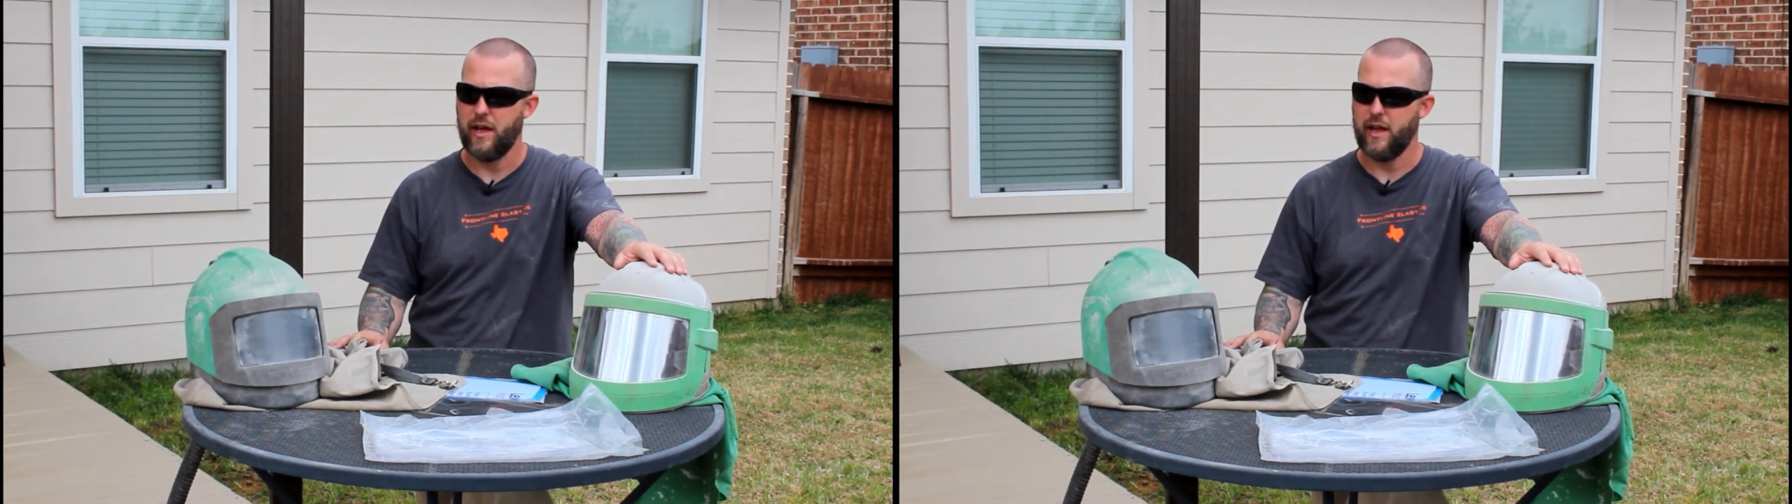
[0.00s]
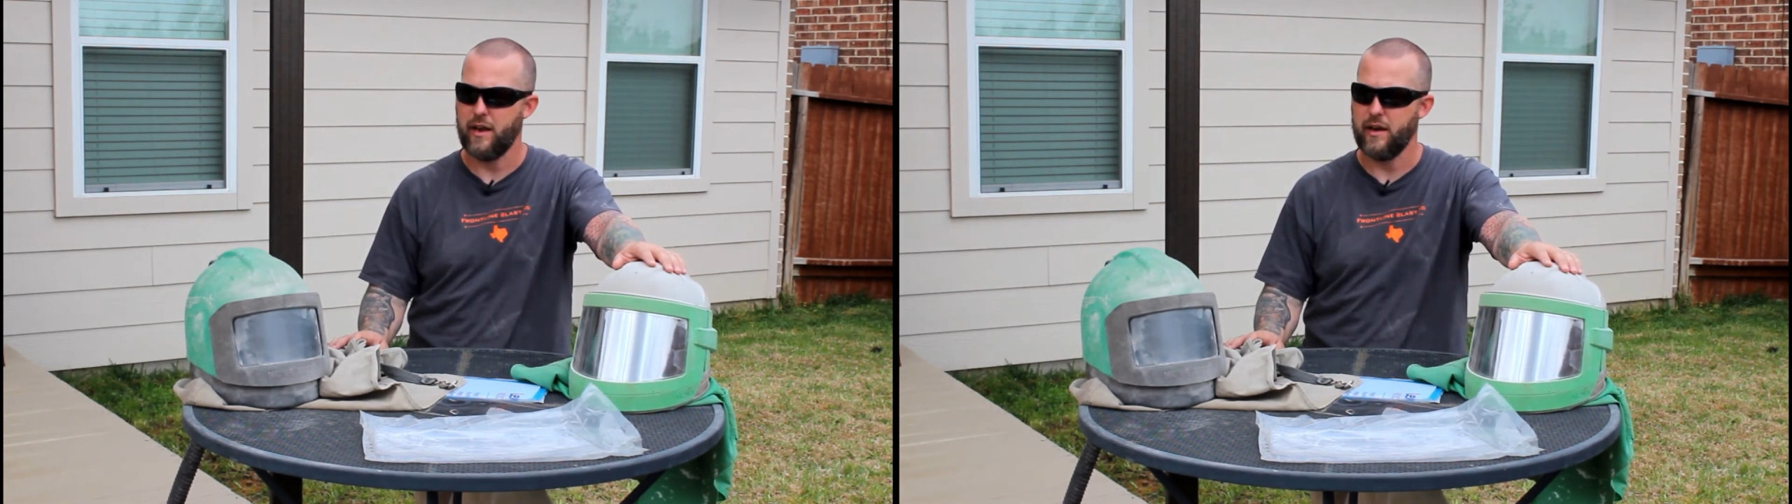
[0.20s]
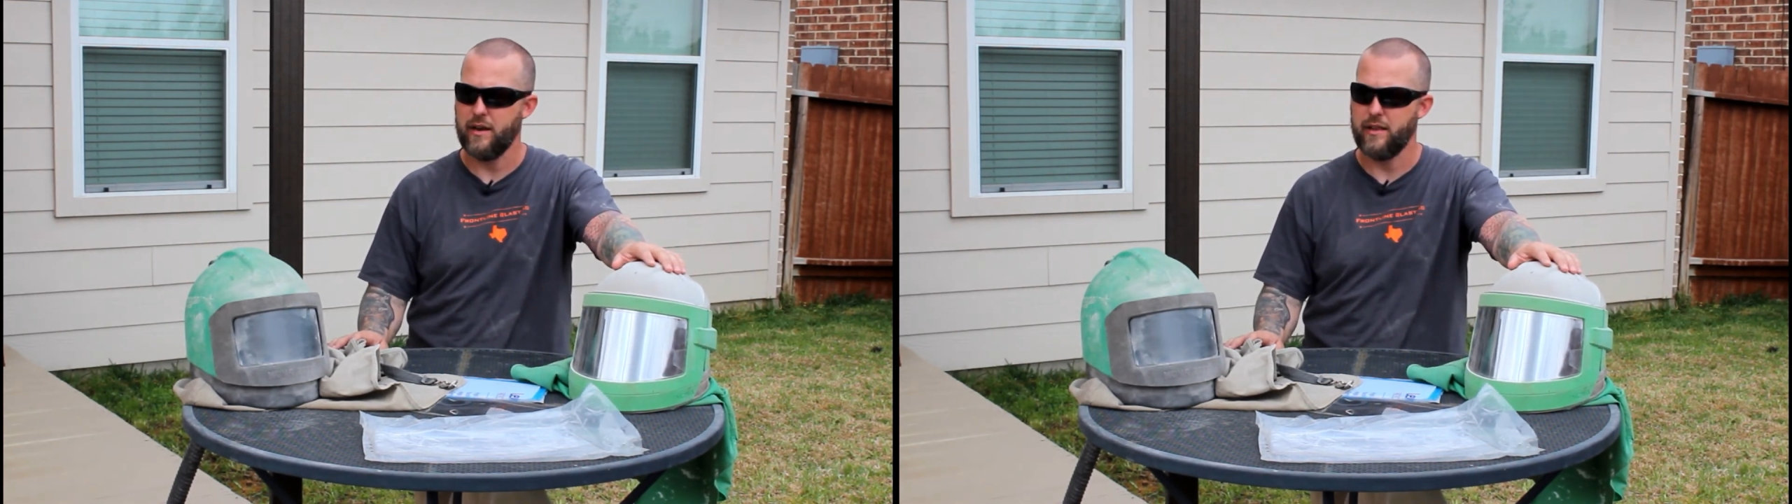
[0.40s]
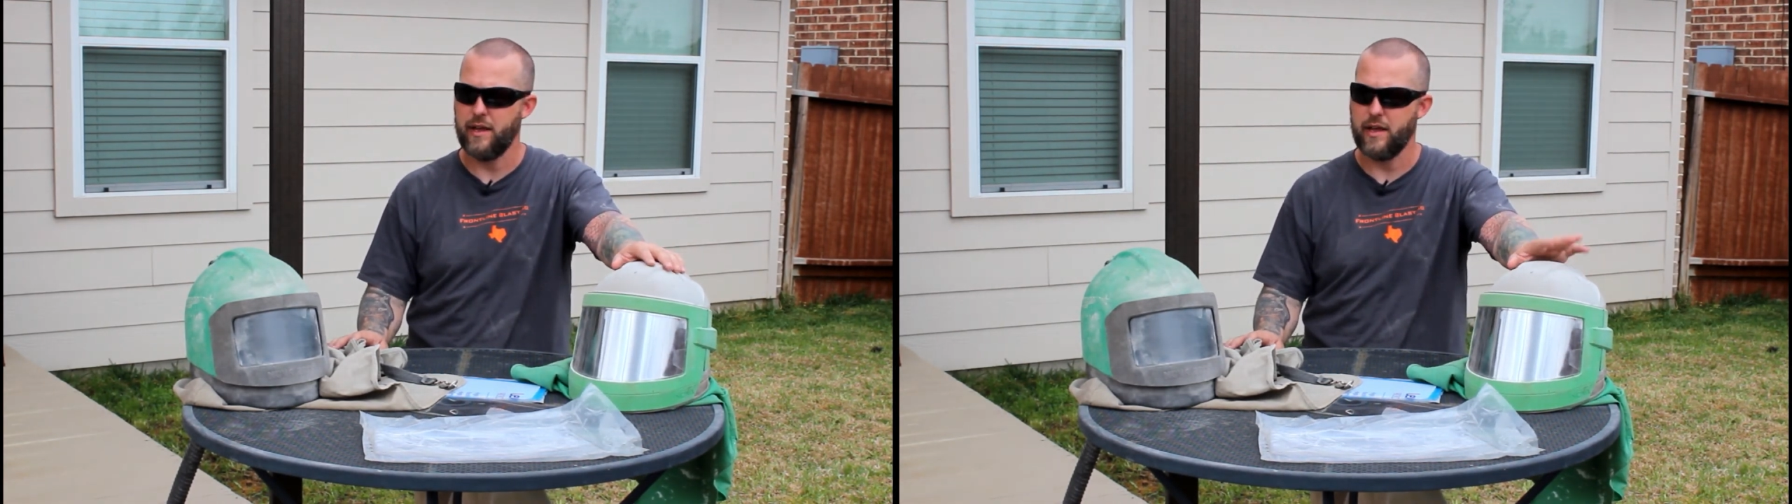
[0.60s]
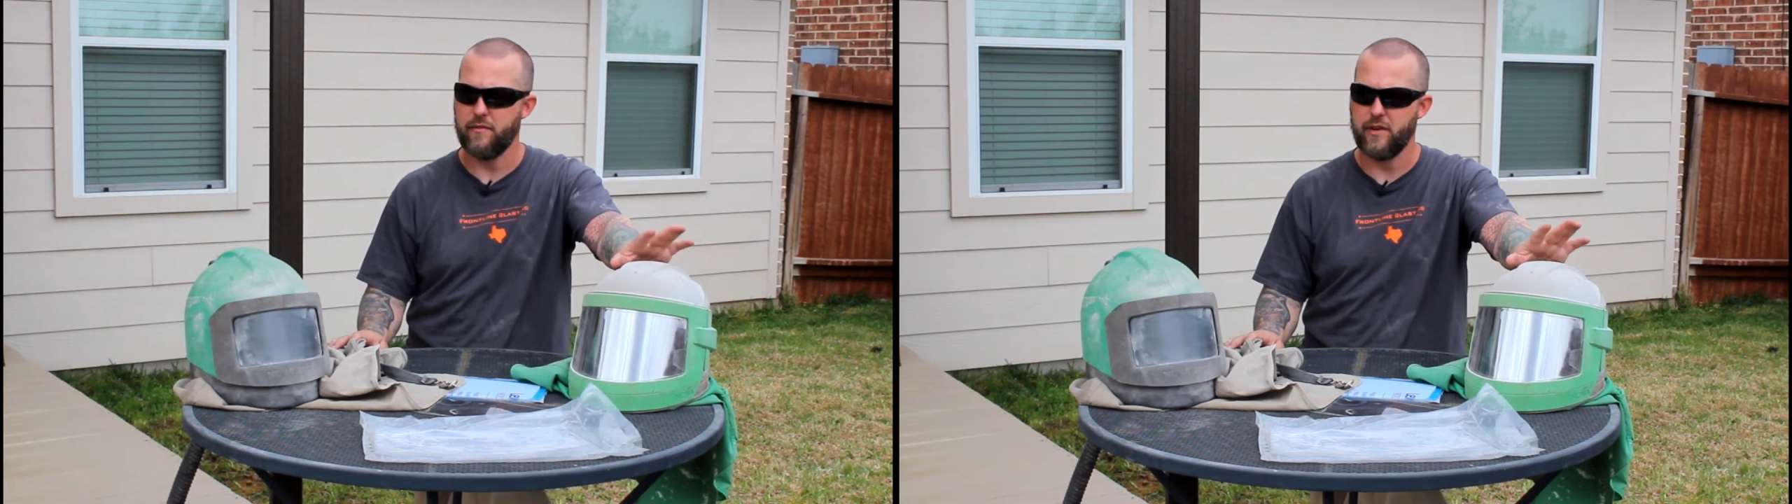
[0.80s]
and
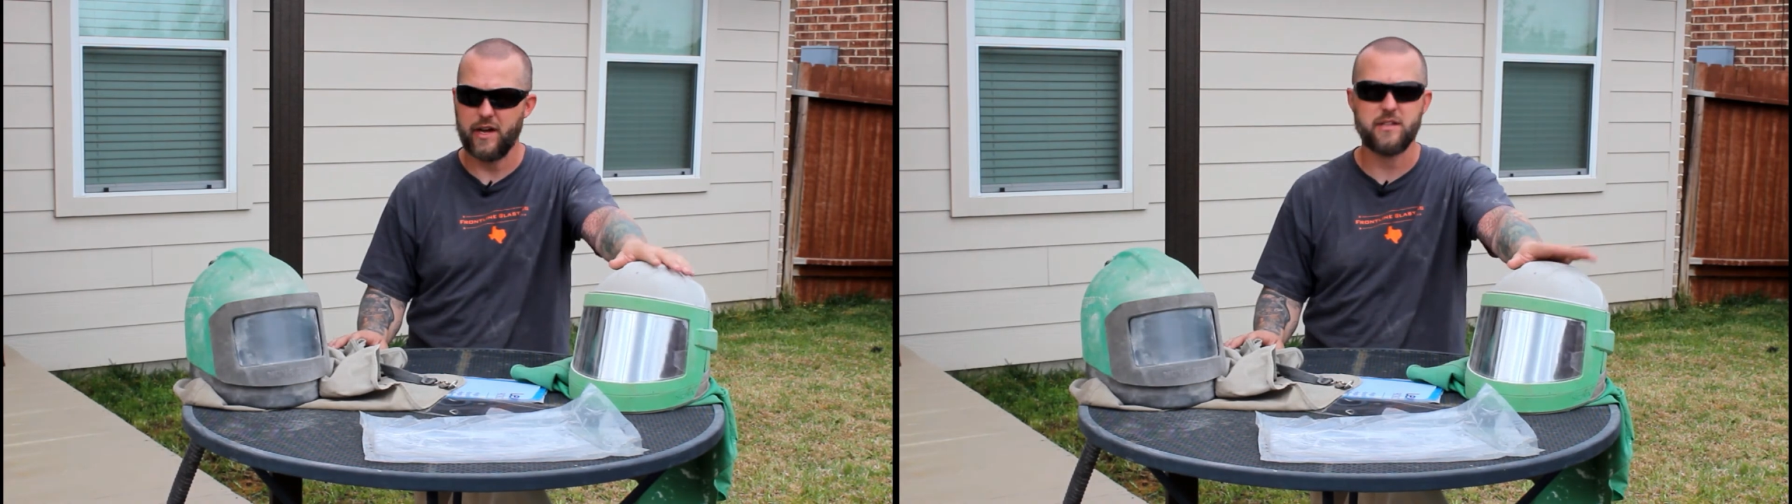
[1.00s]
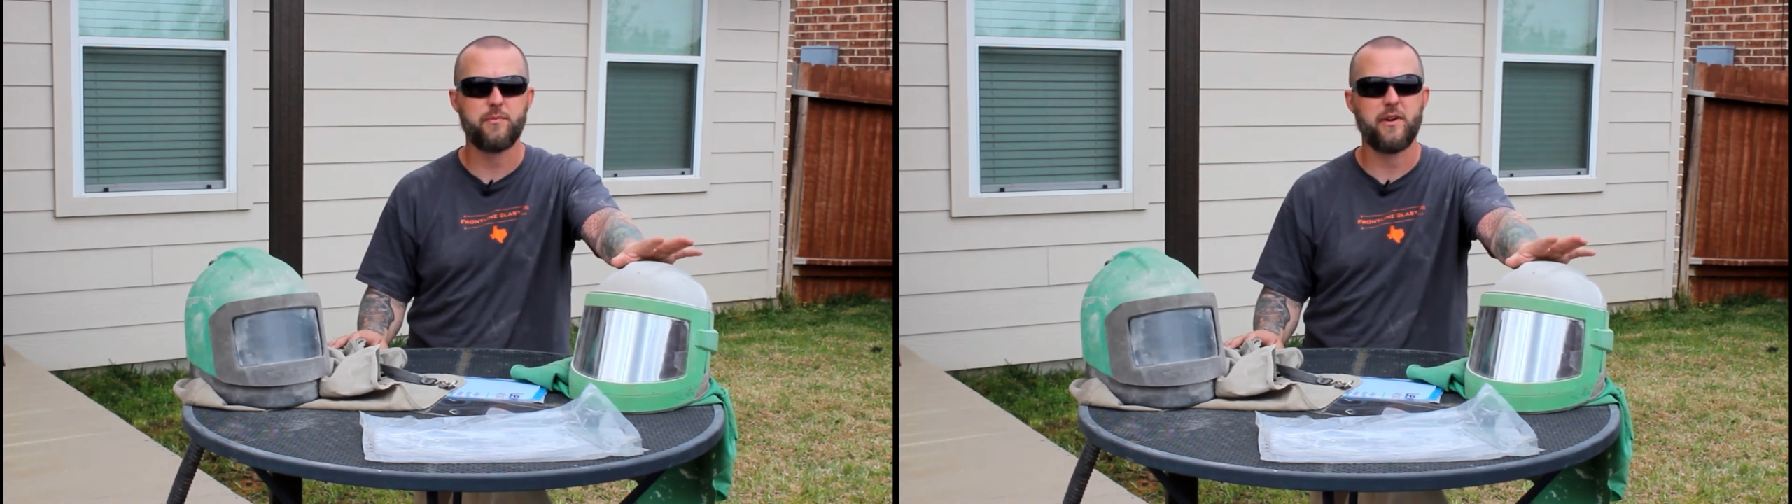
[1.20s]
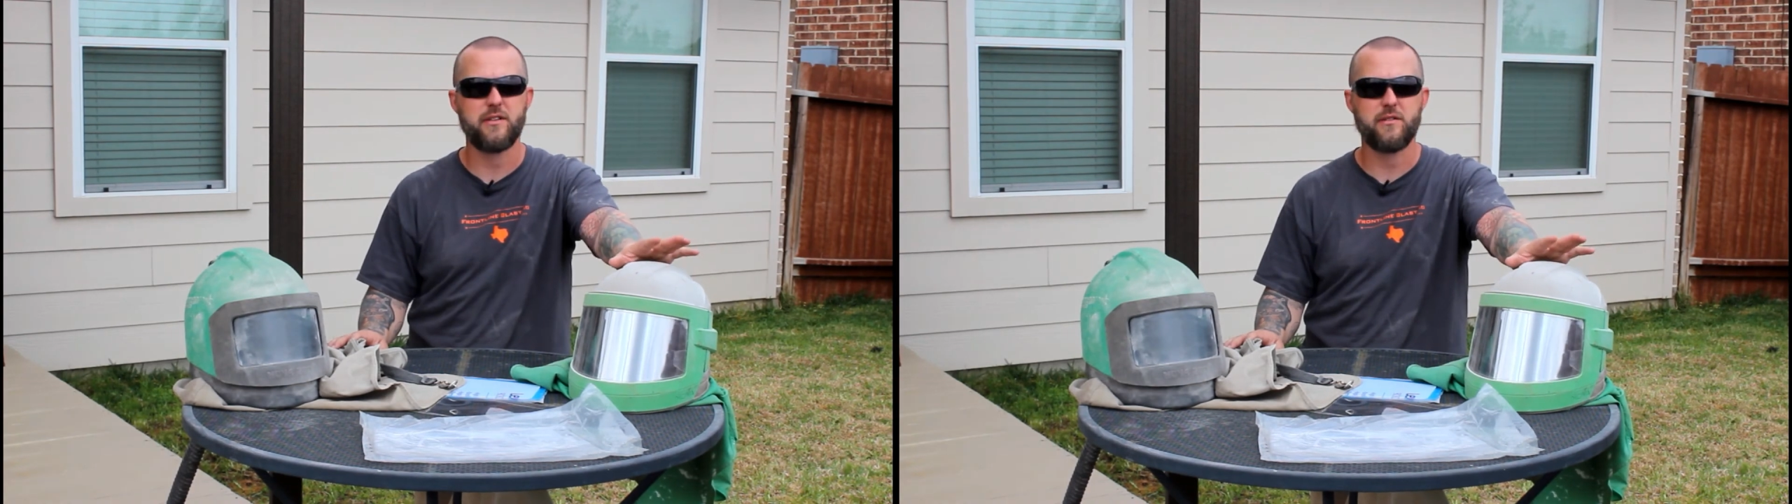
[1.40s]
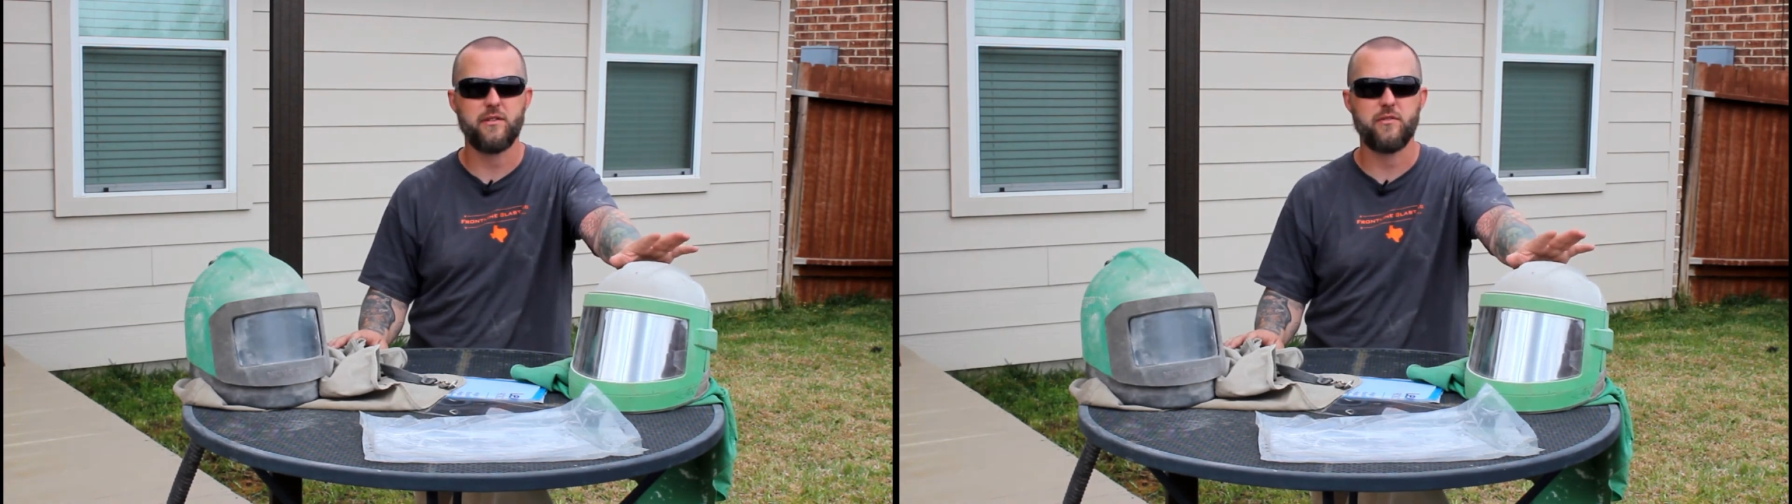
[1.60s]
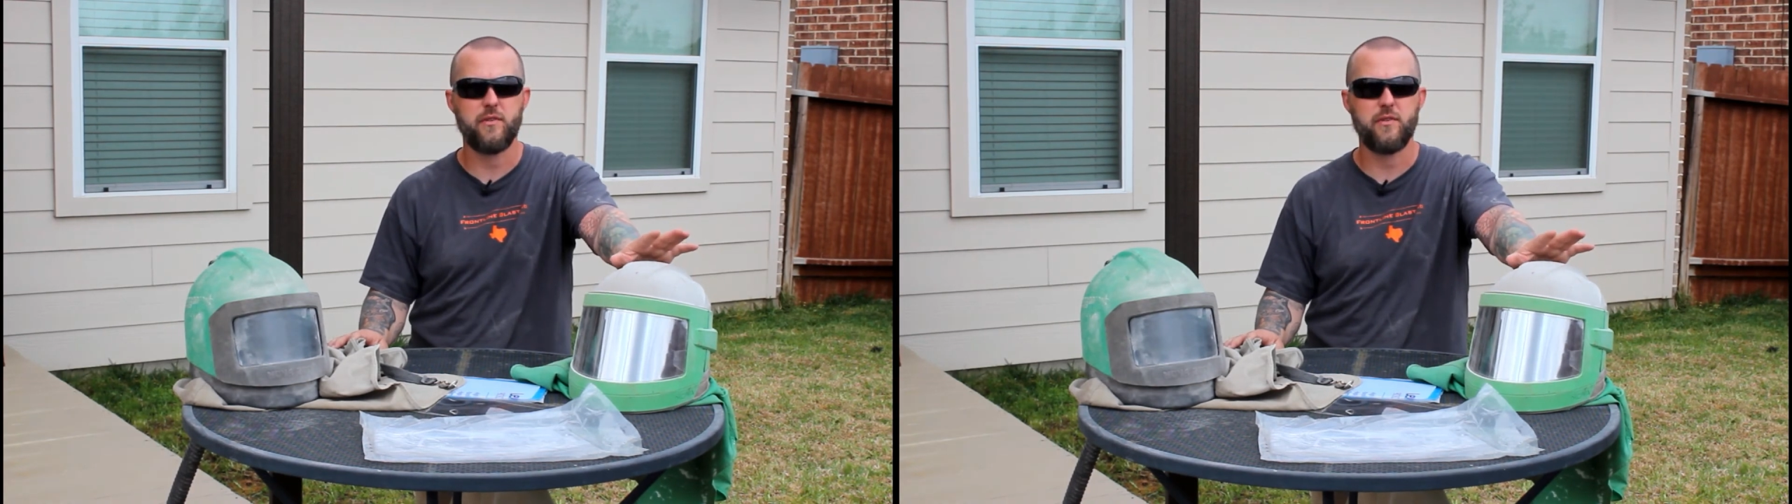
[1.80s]
they have not sponsored this